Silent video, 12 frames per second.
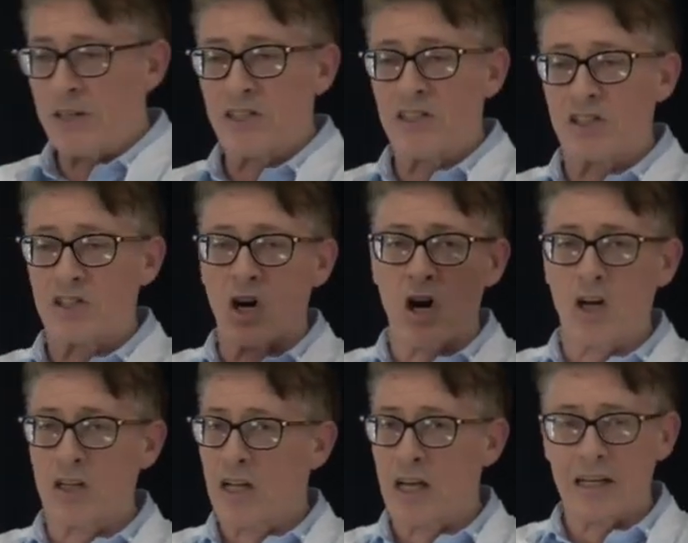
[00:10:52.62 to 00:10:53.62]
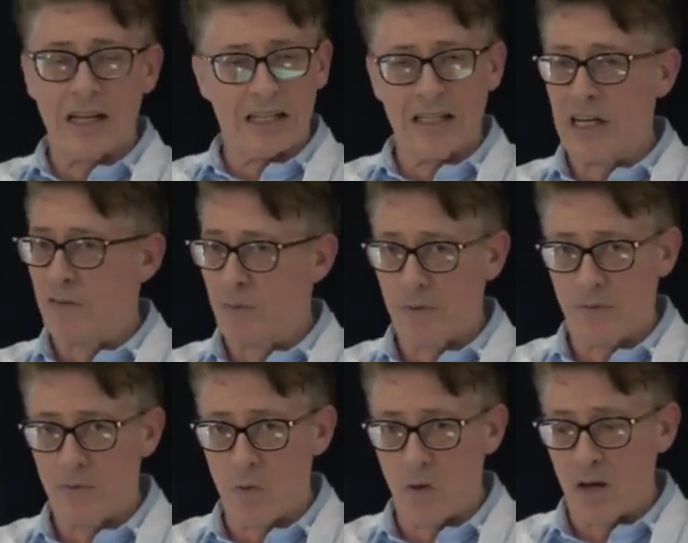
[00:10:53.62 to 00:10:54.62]
business online like never
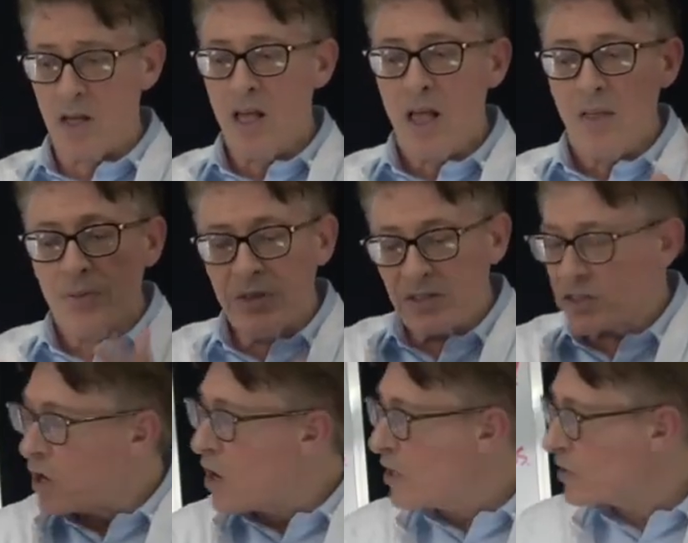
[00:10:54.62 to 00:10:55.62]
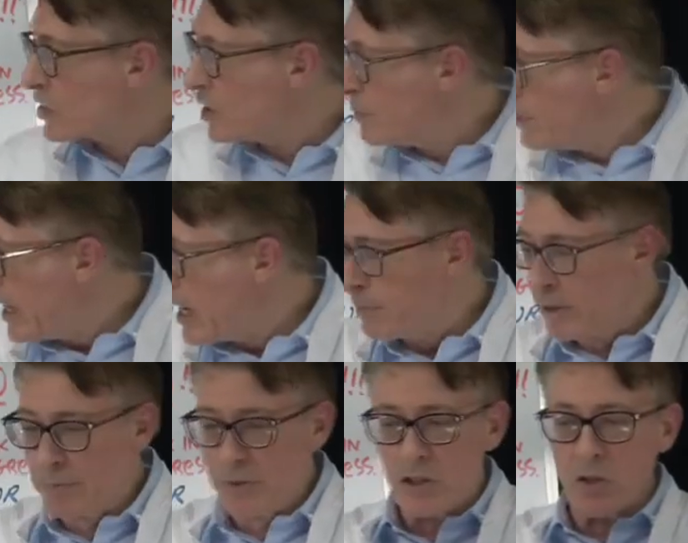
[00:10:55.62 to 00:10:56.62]
before. This card is going to be able
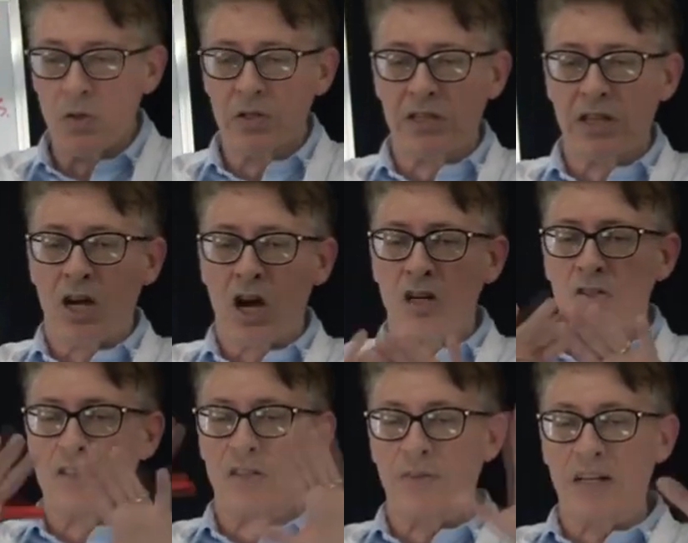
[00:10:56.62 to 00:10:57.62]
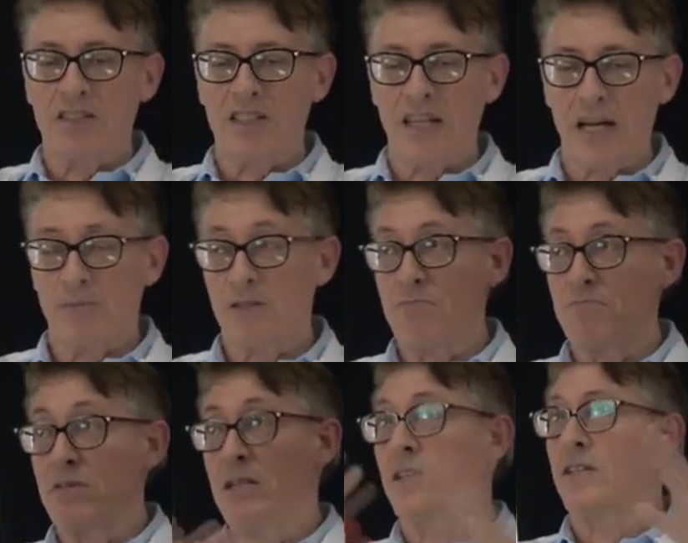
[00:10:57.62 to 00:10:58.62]
to be used in hundreds of ATMs,
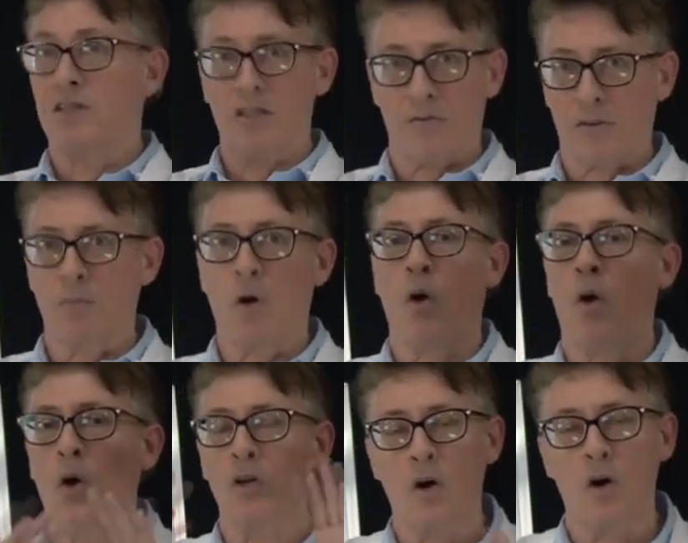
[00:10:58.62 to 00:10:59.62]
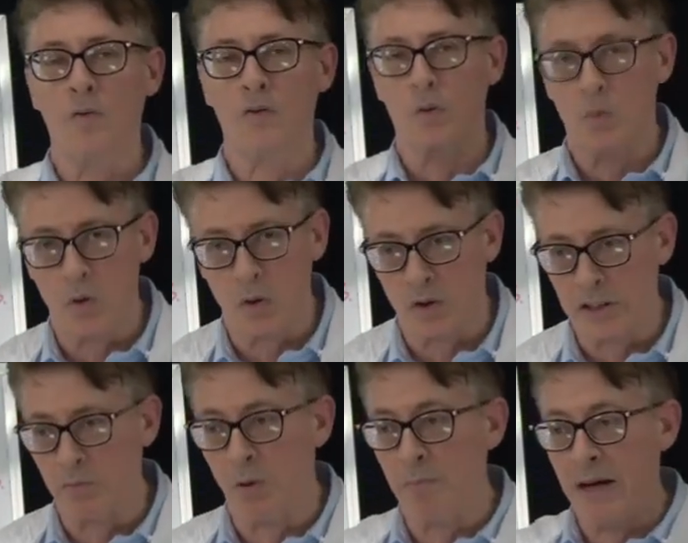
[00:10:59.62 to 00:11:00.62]
millions of them all over the world.
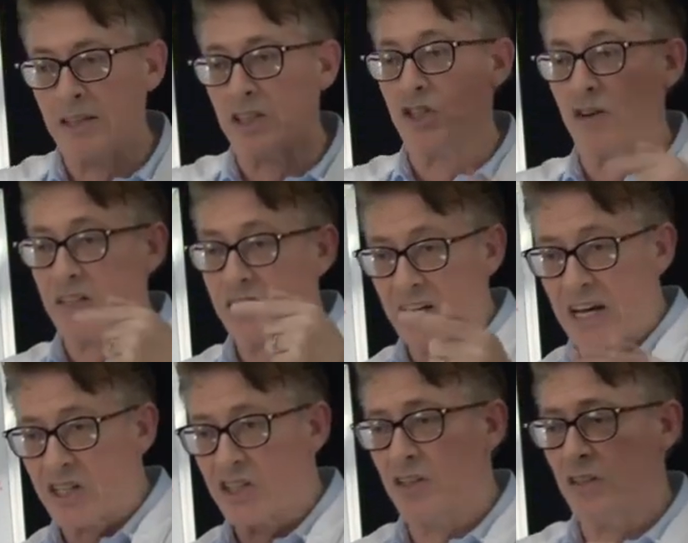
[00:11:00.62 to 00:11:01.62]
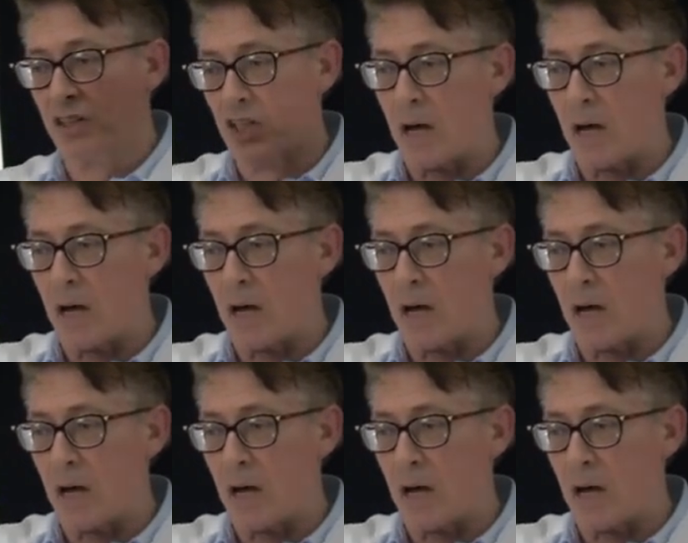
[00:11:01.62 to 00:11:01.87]
It will make the transaction, the